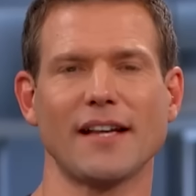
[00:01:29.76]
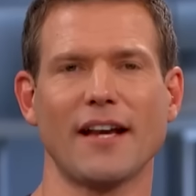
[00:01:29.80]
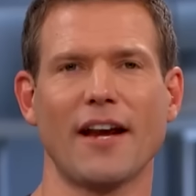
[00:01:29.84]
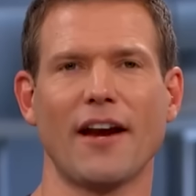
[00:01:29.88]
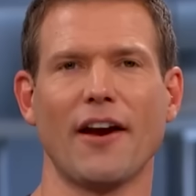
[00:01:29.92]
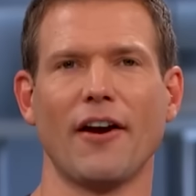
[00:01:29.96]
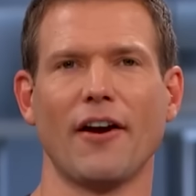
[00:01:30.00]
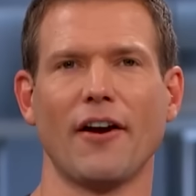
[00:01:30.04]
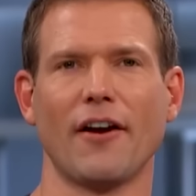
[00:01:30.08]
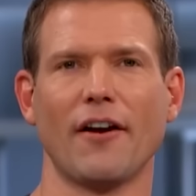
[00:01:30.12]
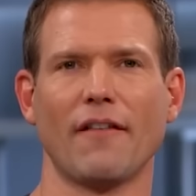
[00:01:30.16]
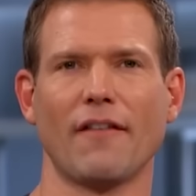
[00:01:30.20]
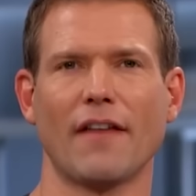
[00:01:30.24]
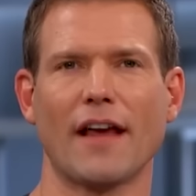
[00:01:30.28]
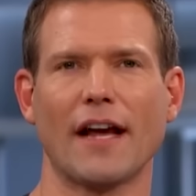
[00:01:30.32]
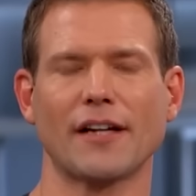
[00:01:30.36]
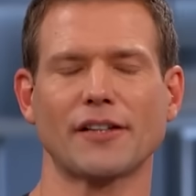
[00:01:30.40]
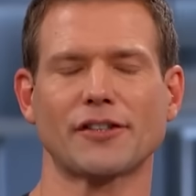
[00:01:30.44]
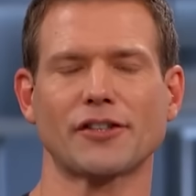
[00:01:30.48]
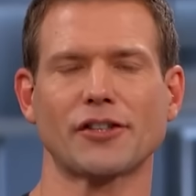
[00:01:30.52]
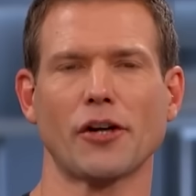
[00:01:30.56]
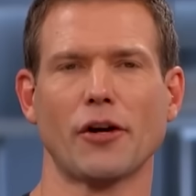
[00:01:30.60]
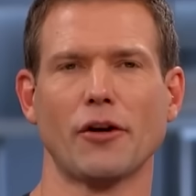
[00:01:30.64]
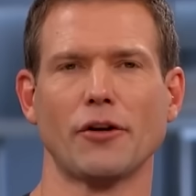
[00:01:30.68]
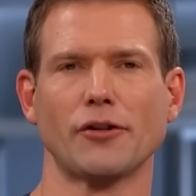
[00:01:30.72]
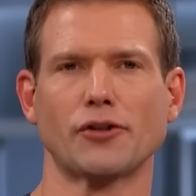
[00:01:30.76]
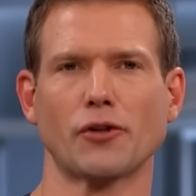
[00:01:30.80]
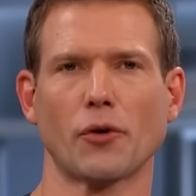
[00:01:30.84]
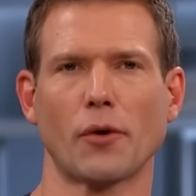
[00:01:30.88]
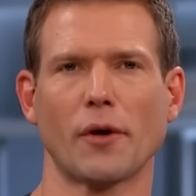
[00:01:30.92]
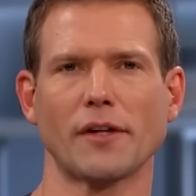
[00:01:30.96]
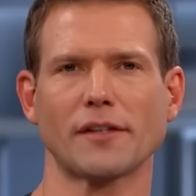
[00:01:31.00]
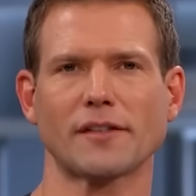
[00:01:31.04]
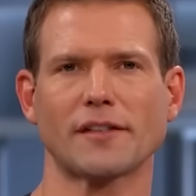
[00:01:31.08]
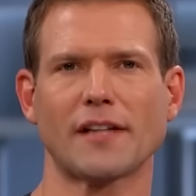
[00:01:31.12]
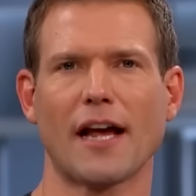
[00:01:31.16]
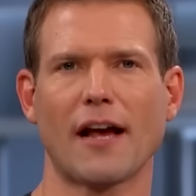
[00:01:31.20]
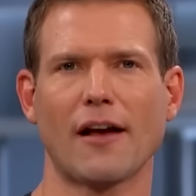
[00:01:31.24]
the airing of that show.
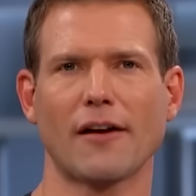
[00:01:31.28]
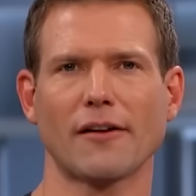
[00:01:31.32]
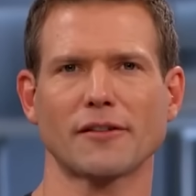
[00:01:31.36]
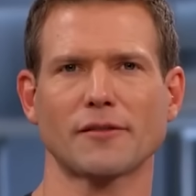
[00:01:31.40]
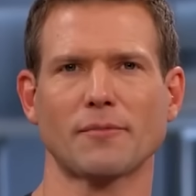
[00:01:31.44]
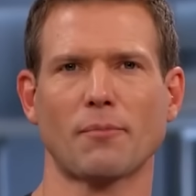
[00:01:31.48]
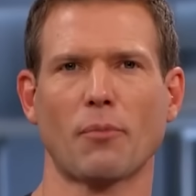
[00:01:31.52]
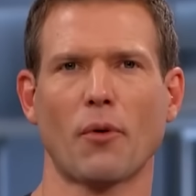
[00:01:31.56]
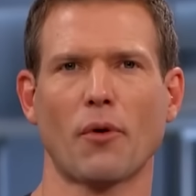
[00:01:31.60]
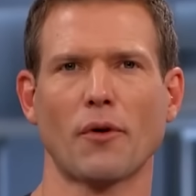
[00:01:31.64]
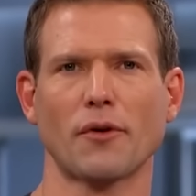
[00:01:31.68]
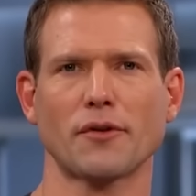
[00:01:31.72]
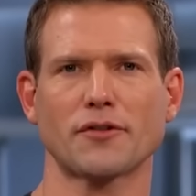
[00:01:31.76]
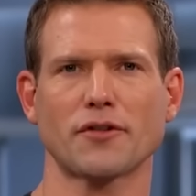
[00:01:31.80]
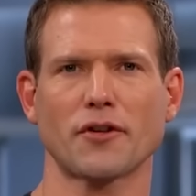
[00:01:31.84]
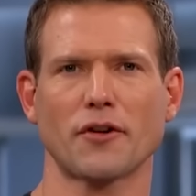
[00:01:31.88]
Joining us now is board